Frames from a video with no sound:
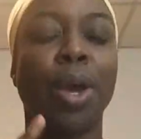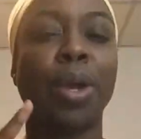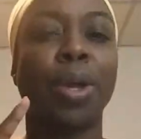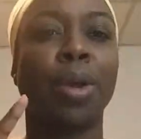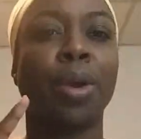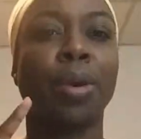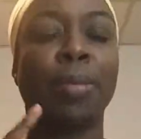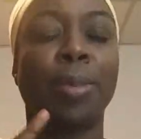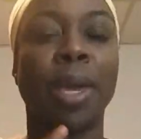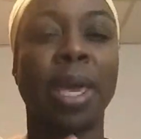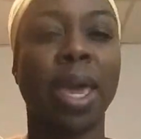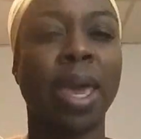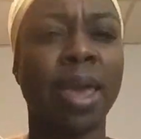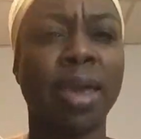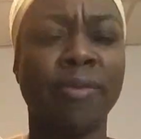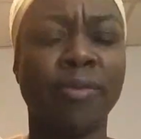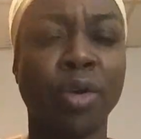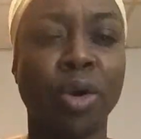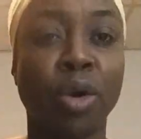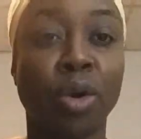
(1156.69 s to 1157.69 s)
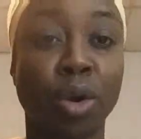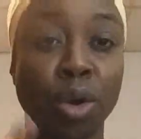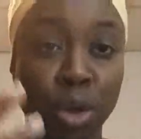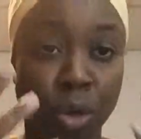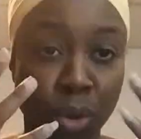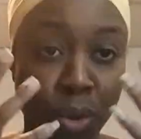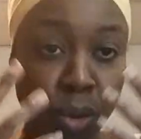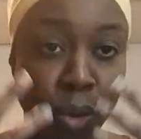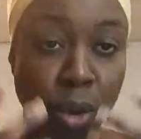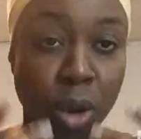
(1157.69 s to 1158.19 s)
your behavior,
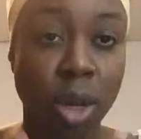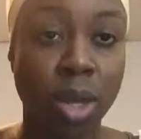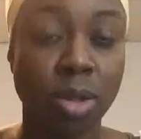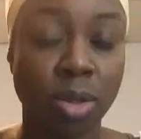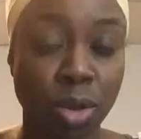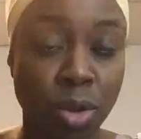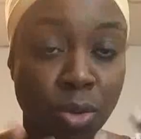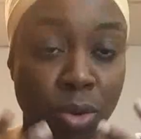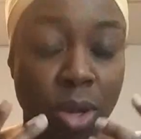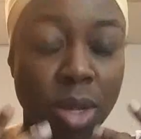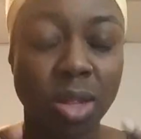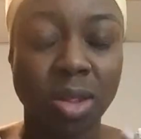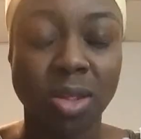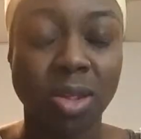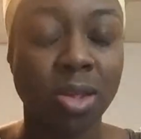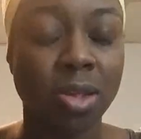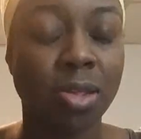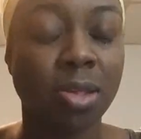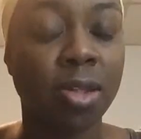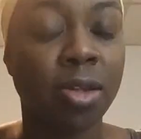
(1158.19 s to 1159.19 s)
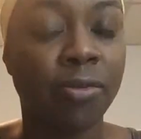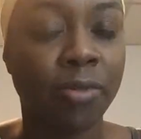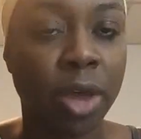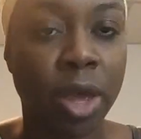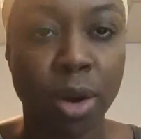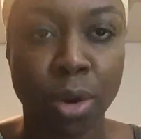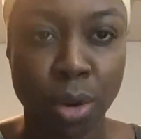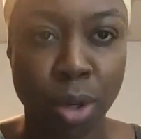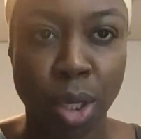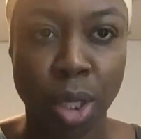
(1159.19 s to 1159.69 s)
you consist of
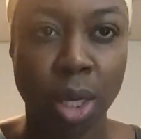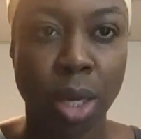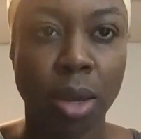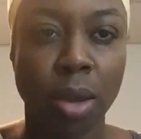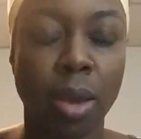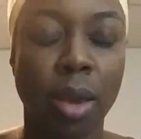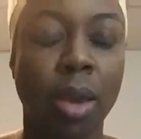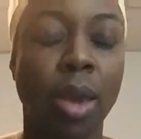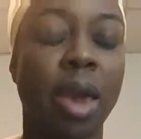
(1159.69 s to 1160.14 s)
energy.